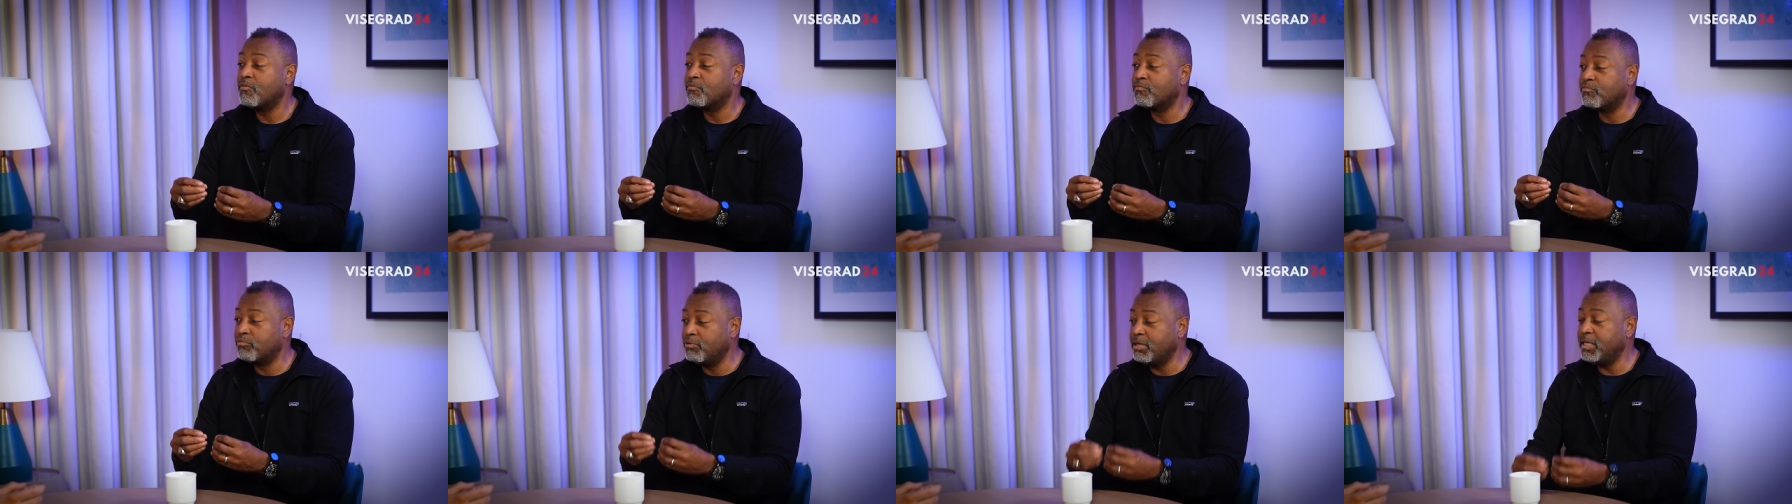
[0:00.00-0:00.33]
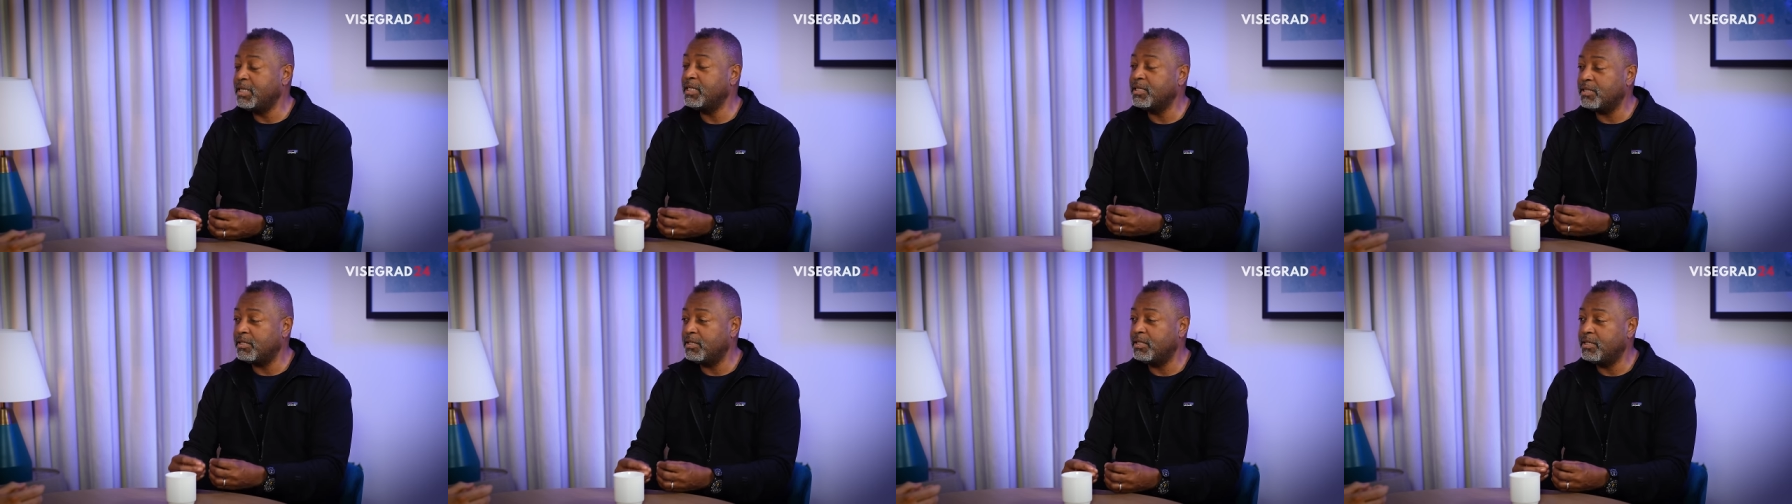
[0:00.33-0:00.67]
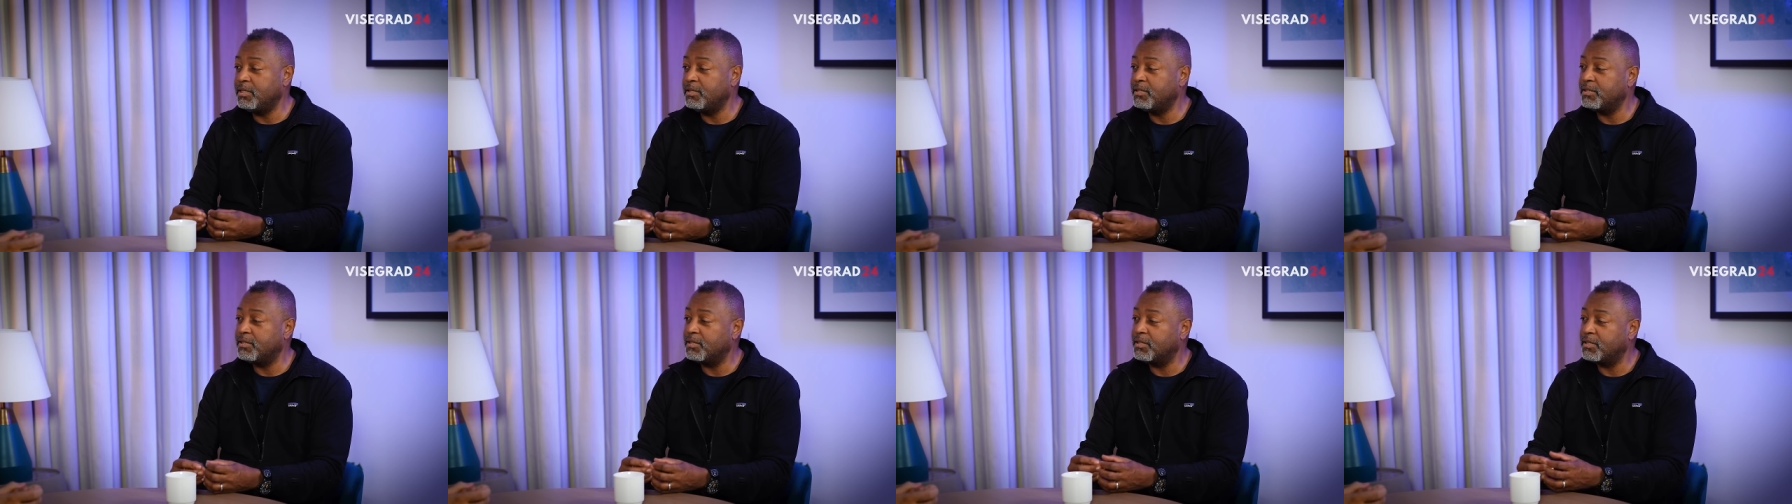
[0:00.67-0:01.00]

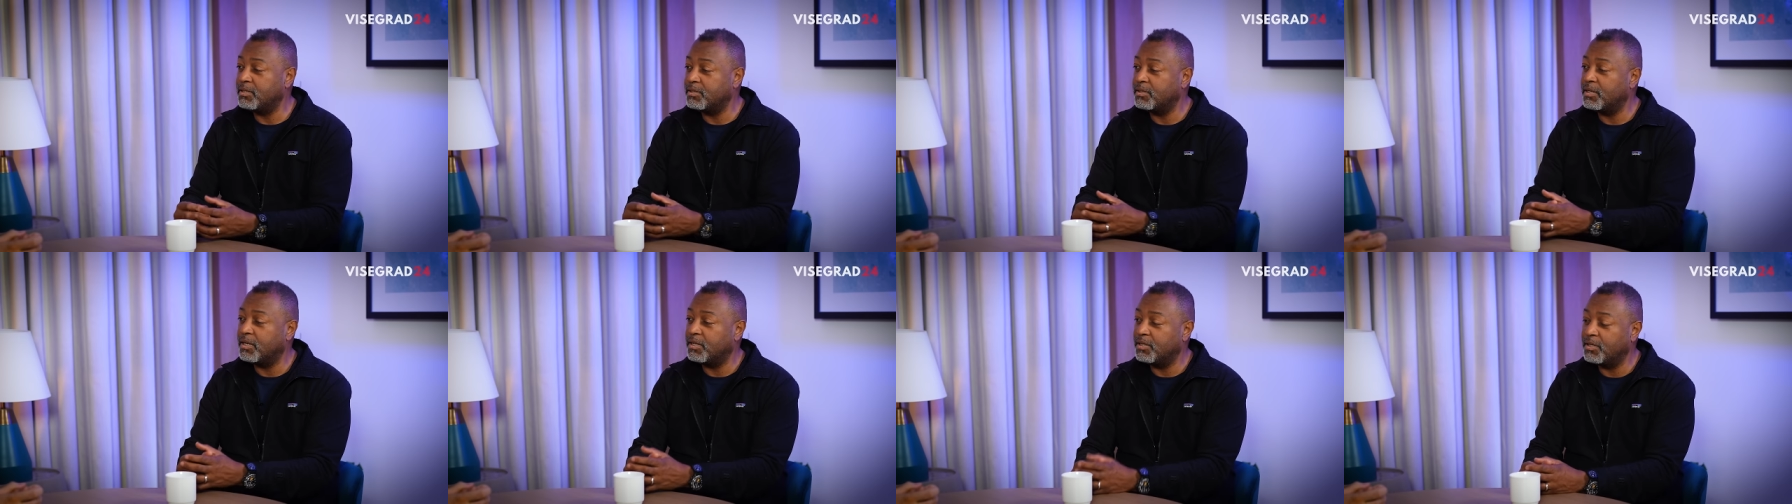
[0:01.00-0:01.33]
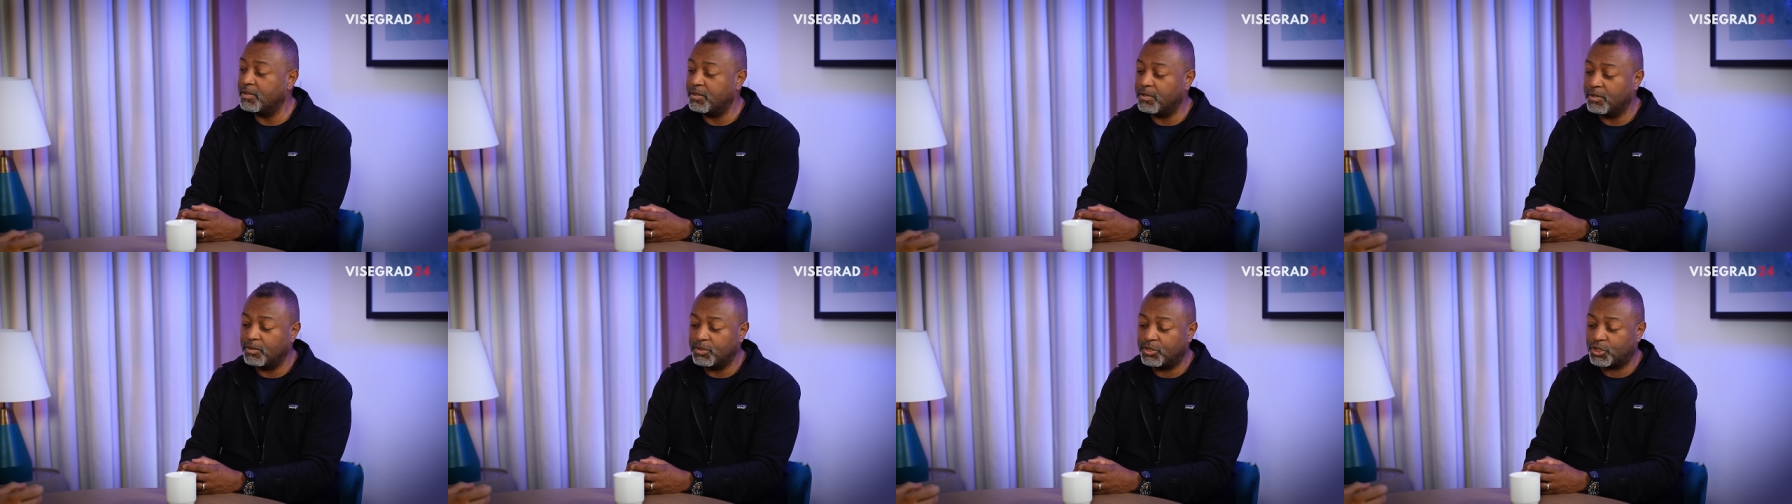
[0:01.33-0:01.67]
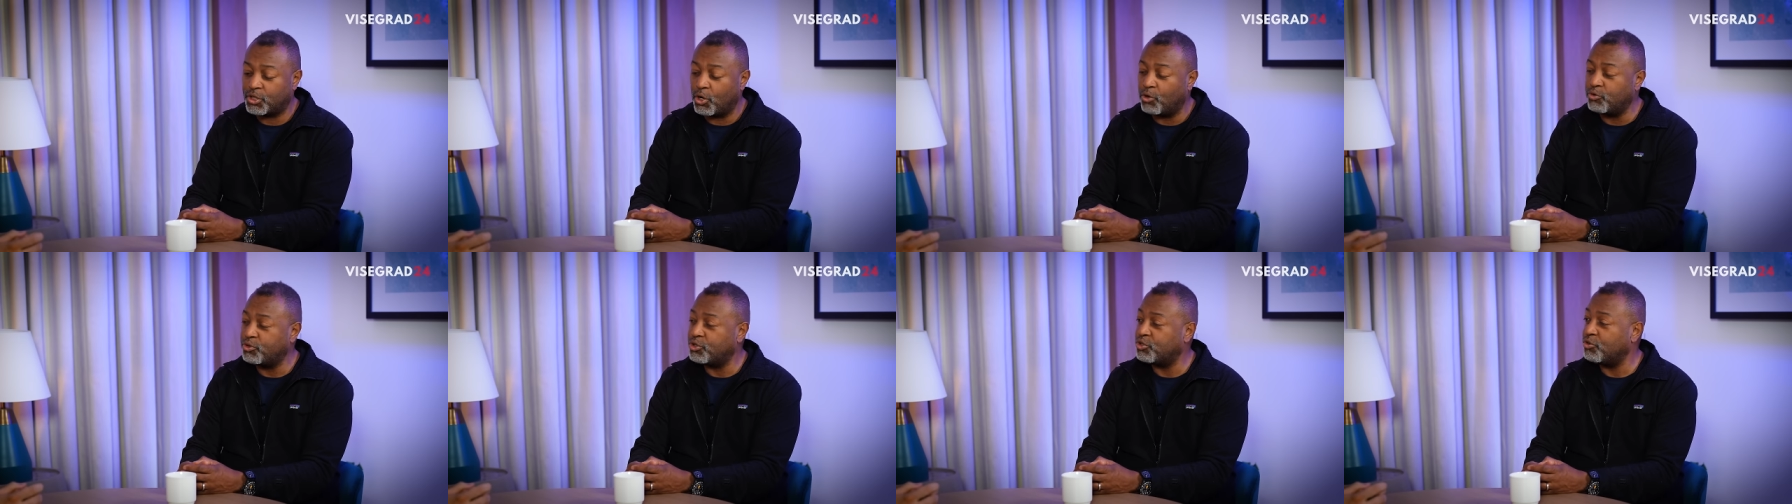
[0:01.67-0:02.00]
really uh,
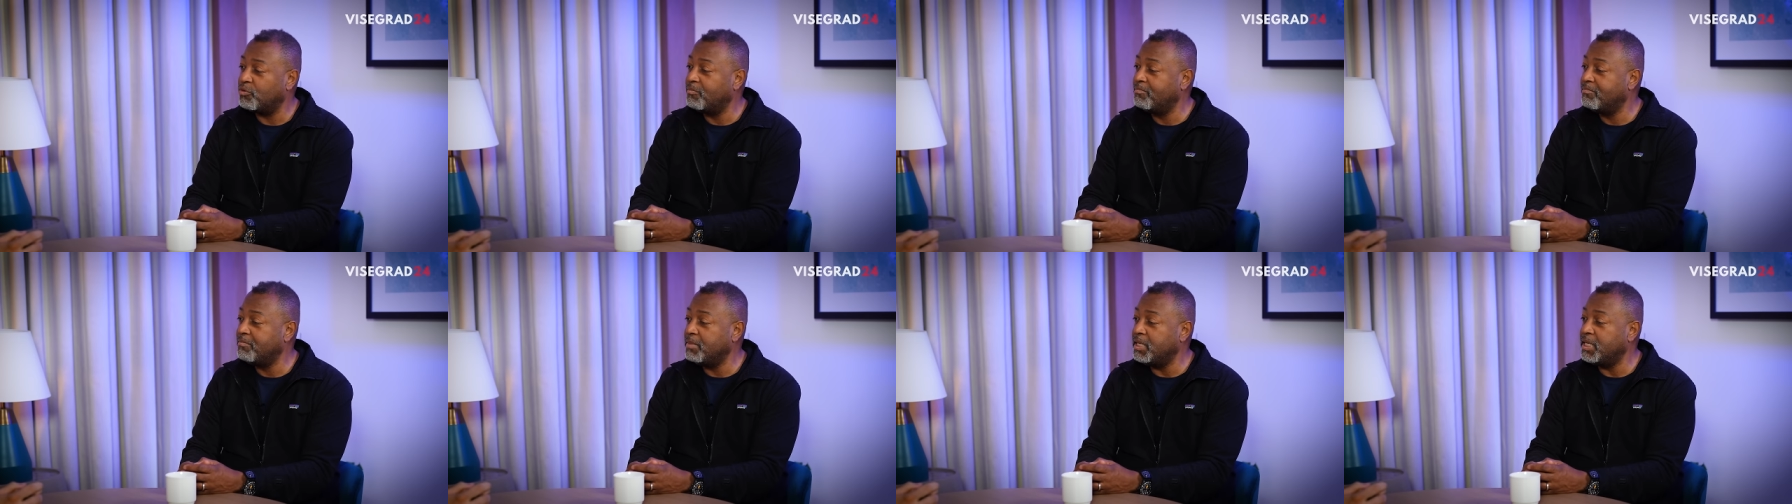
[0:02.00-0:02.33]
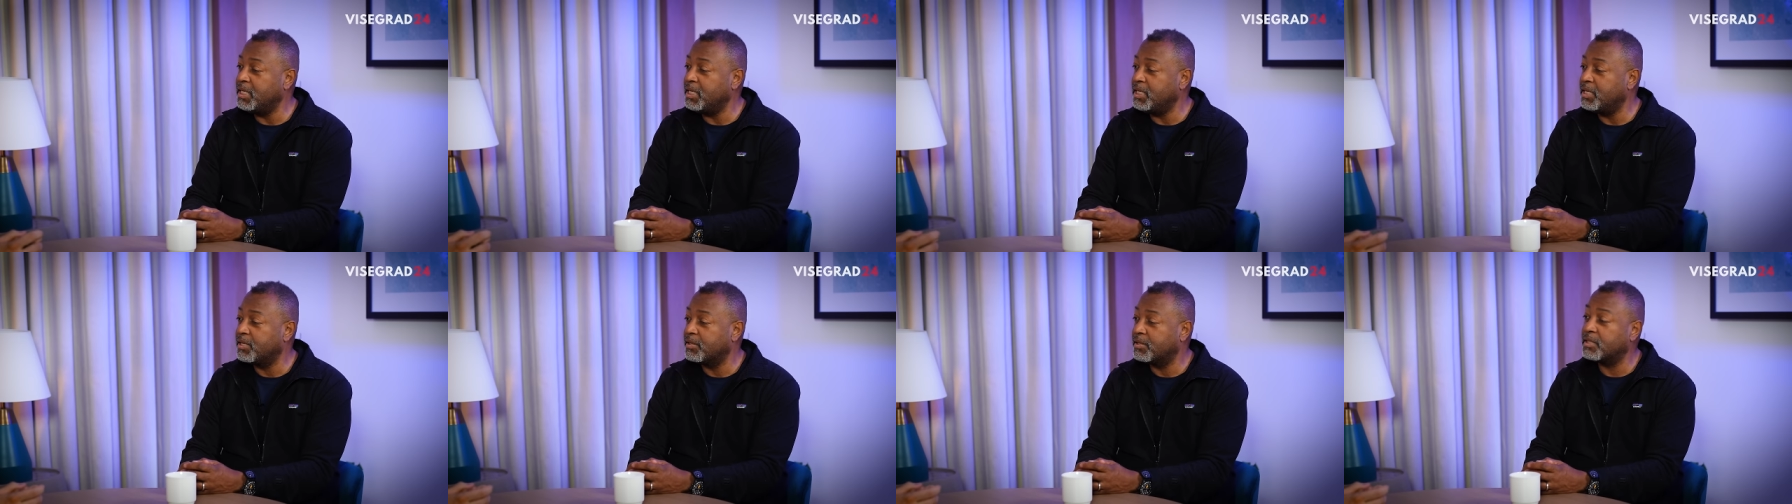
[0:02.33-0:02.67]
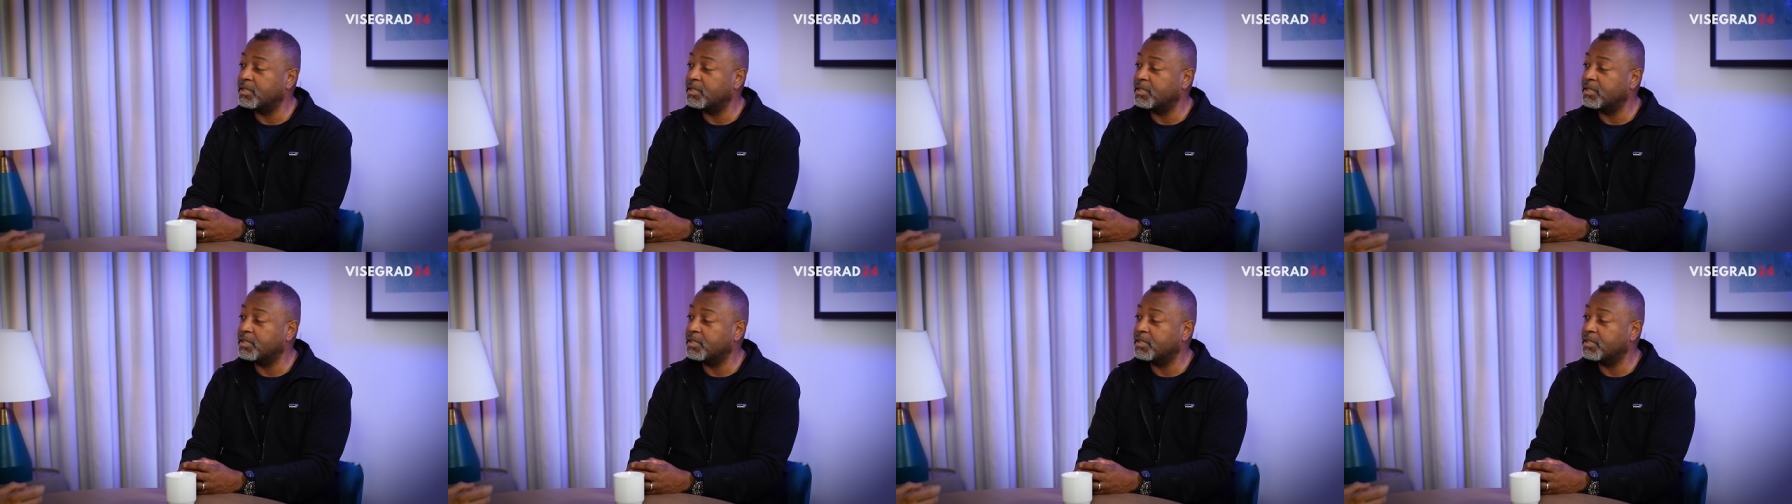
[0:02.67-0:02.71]
social media